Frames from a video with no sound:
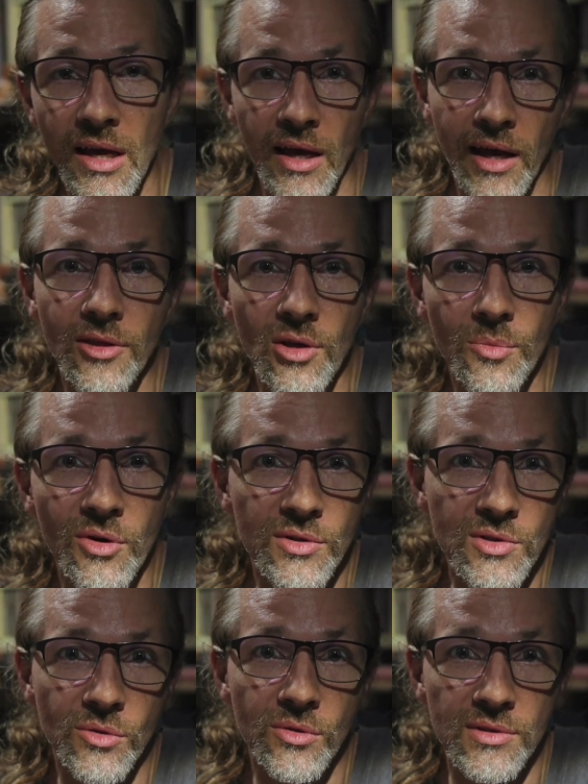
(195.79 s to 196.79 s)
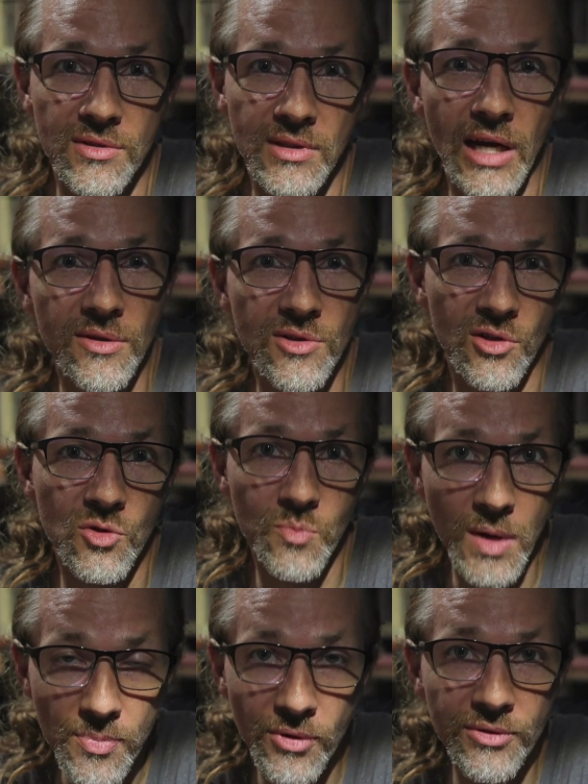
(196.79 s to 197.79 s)
And amongst those thousands
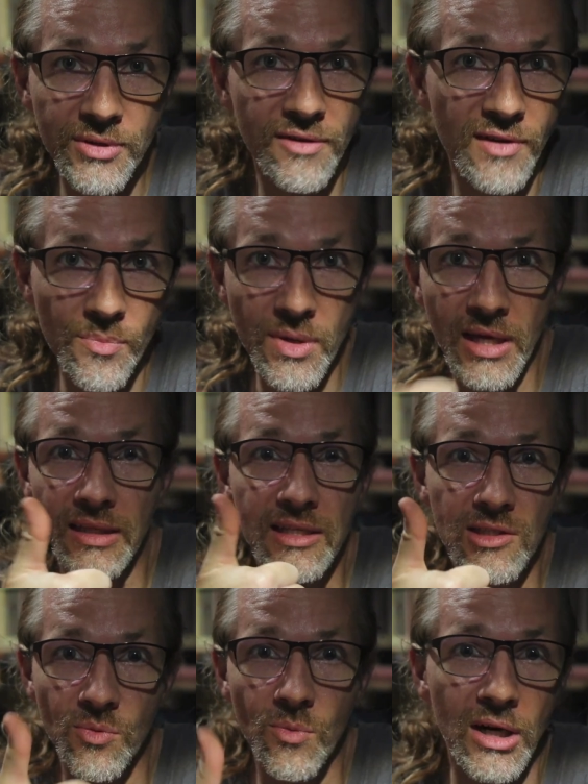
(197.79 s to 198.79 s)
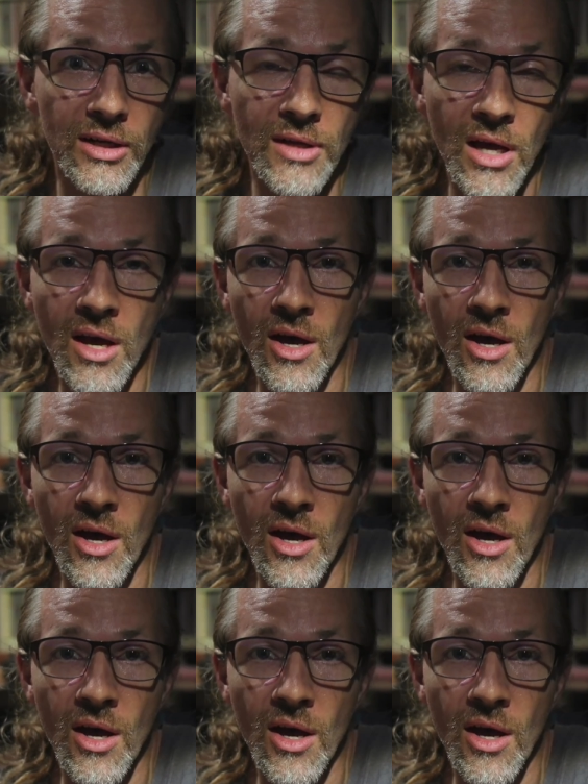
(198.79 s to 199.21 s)
people, there will be at least one